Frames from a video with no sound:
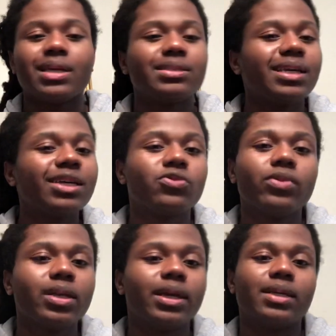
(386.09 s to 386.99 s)
sex
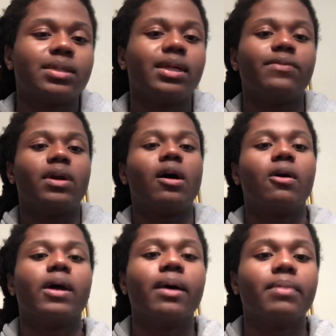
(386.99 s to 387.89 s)
really isn't even
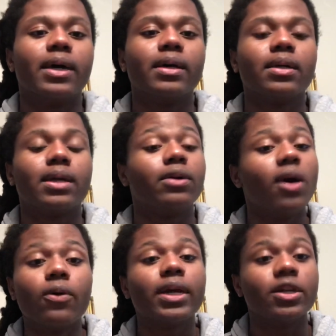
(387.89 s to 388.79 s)
all that, man. Now,
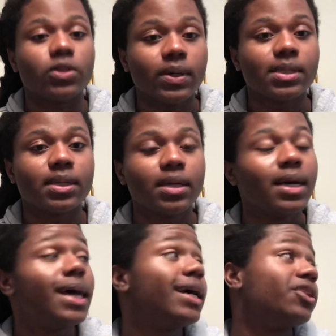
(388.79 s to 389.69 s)
don't get it twisted.
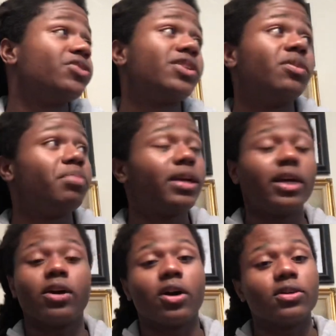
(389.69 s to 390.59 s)
There's still
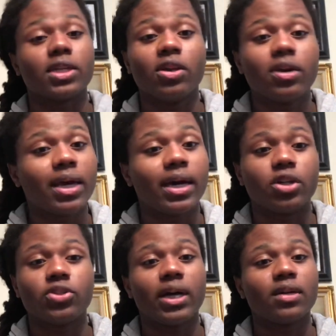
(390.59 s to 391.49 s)
plenty of girls I look at,
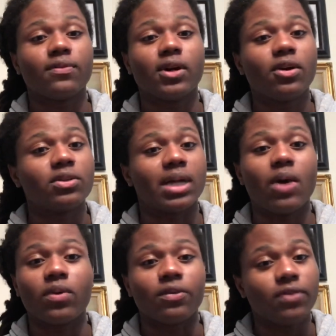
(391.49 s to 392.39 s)
attractive girls, and I
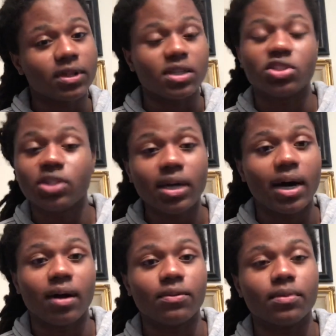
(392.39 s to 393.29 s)
want to fuck the shit
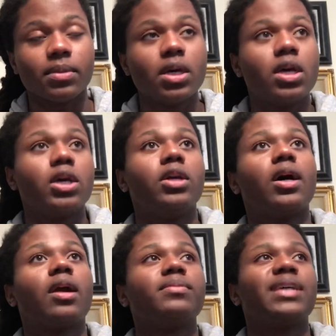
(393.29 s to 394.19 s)
out of them. You
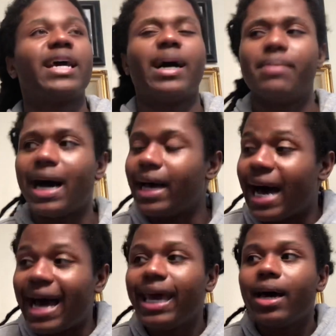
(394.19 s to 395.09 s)
know what I'm saying?
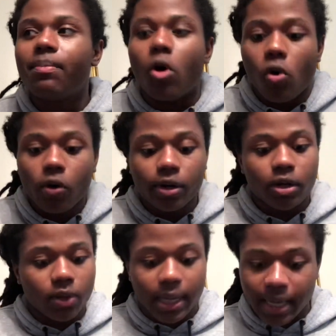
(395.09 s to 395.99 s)
I am
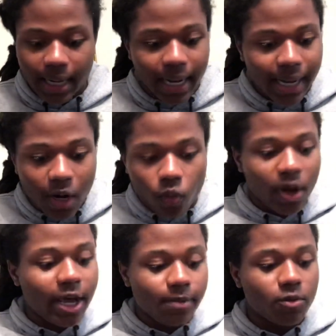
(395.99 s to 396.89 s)
hornier. Like, I got
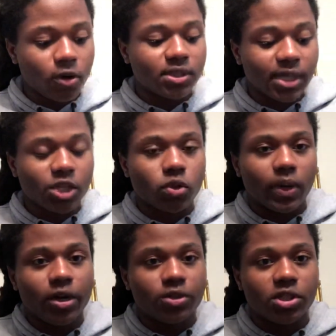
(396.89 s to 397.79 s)
way more
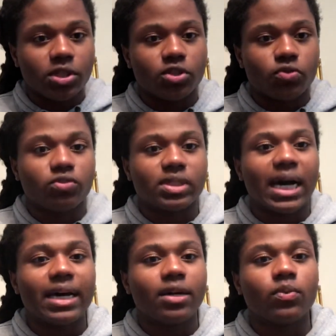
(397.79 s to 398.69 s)
sexual energy just
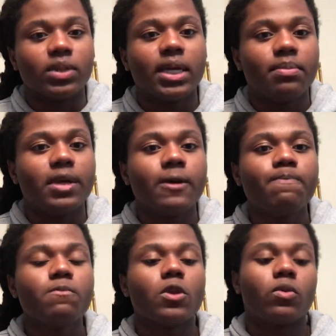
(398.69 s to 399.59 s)
residing within me,
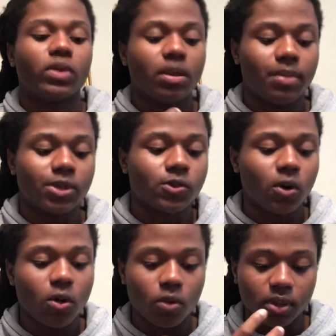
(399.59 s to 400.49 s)
within my
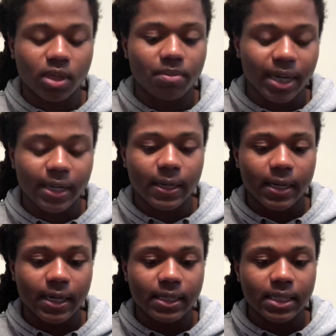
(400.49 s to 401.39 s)
soul, within
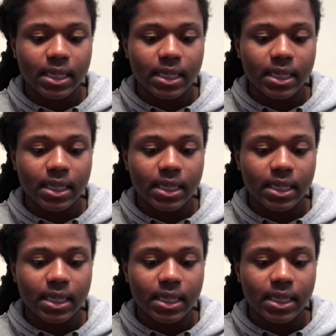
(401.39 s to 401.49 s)
my